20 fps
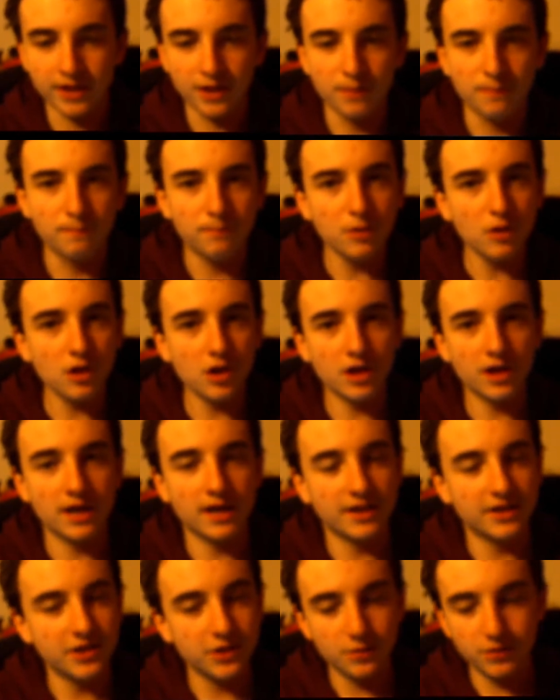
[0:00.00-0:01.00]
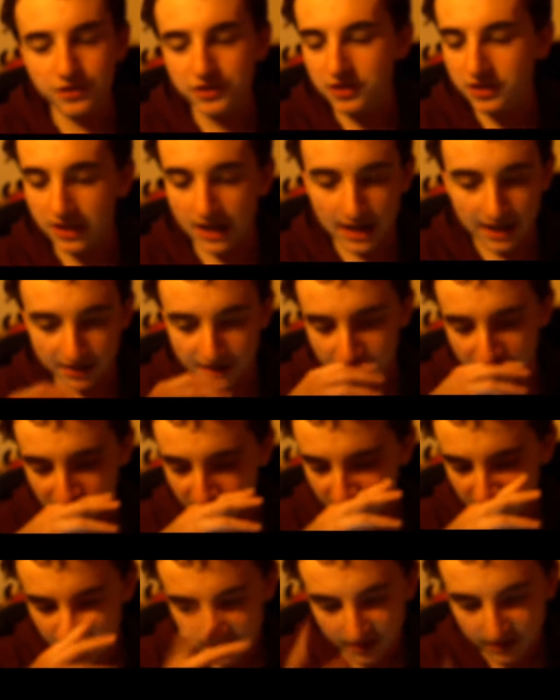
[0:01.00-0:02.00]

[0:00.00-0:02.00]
In the book, she was kind of